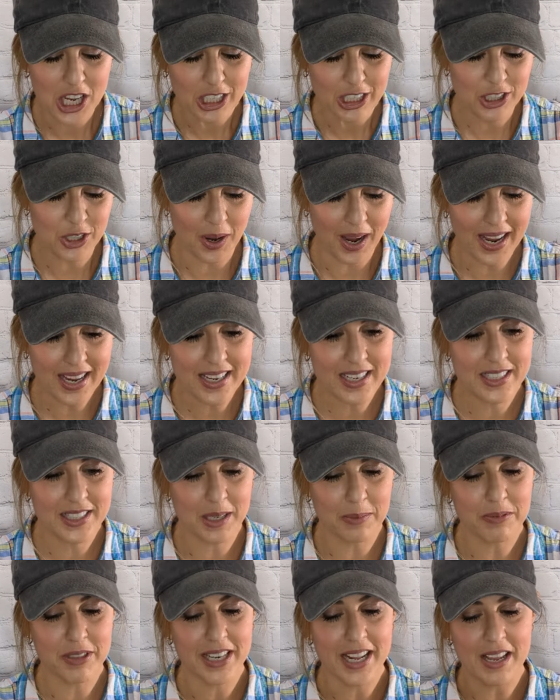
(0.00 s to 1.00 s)
So I
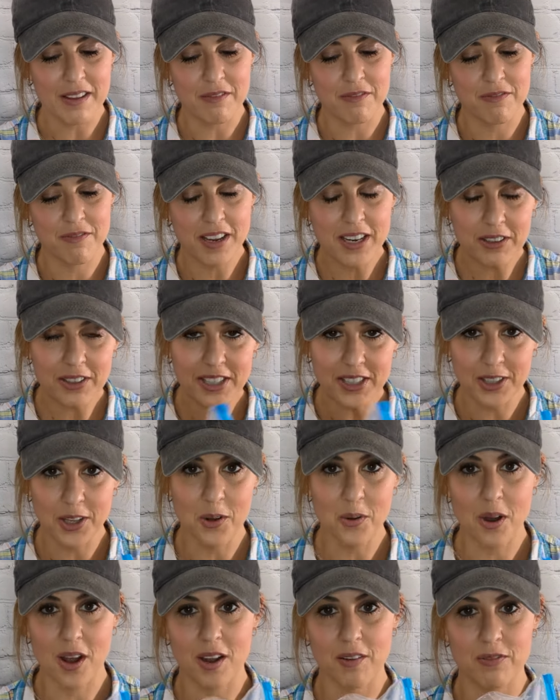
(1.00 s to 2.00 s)
accepted a very
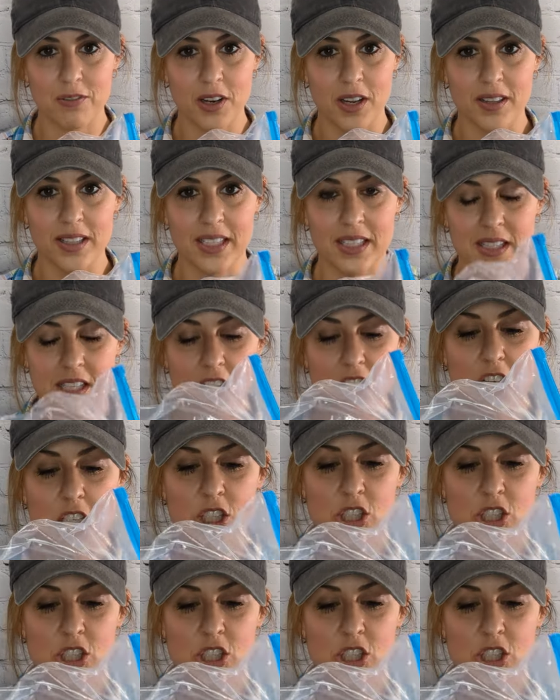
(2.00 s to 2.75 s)
low offer on these.